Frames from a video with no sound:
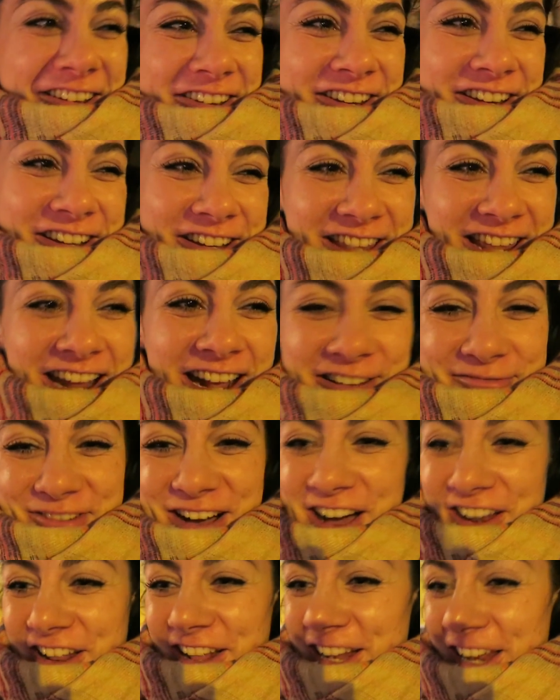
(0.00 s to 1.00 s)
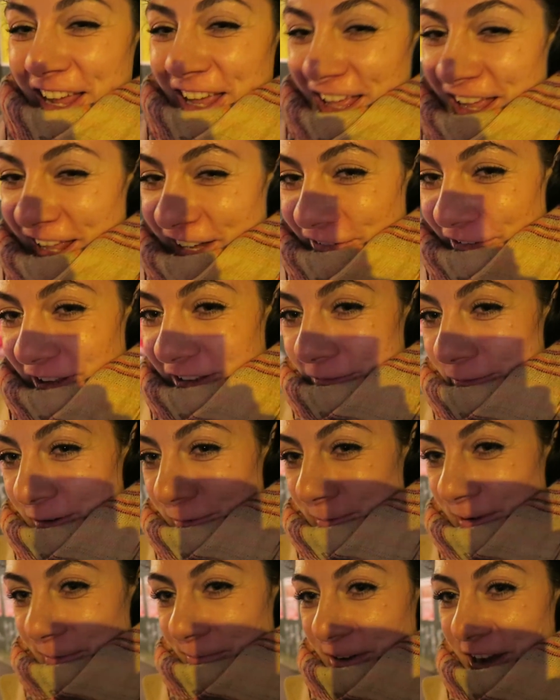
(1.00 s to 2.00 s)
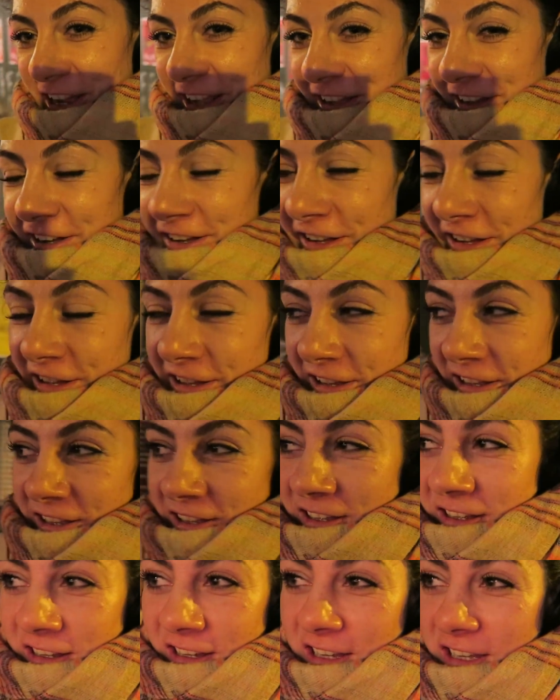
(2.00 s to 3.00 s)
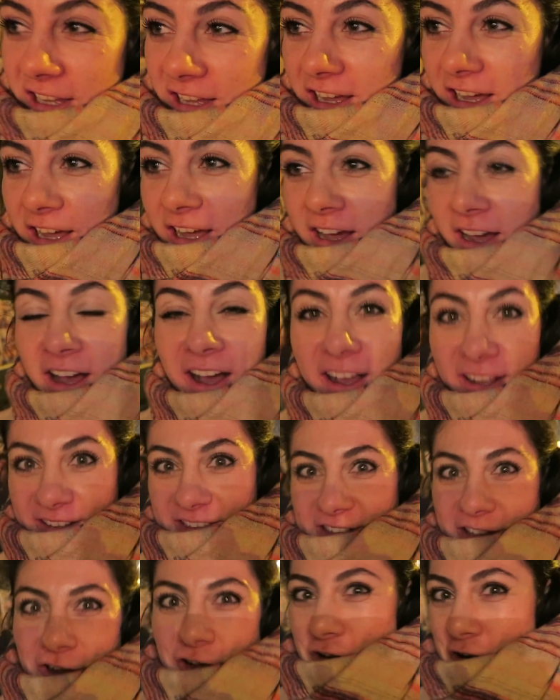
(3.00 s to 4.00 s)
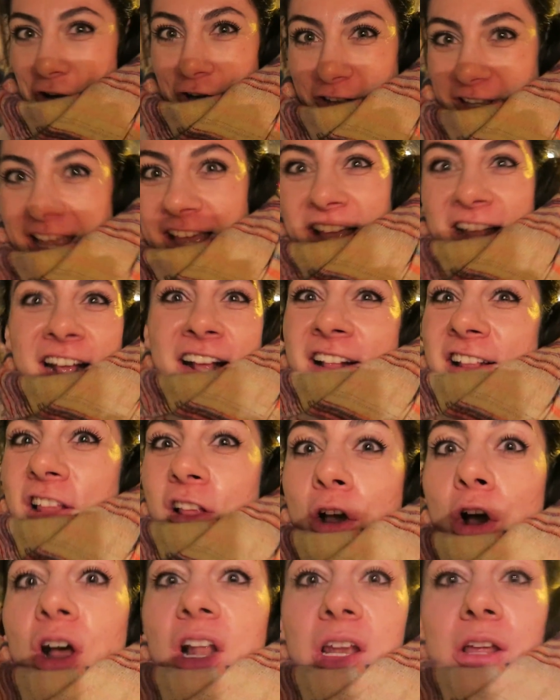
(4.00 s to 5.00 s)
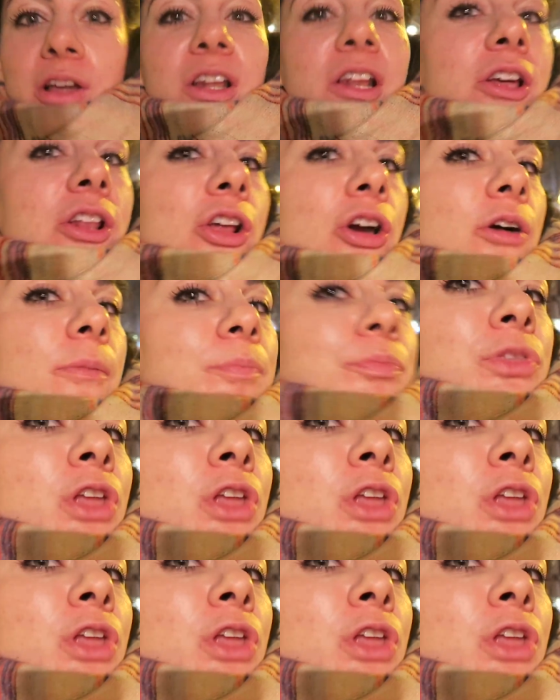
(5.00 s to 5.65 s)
I shouldn't think about it. Anyways, where's my bike? Ah, it's so cold. Oh, look, look, look.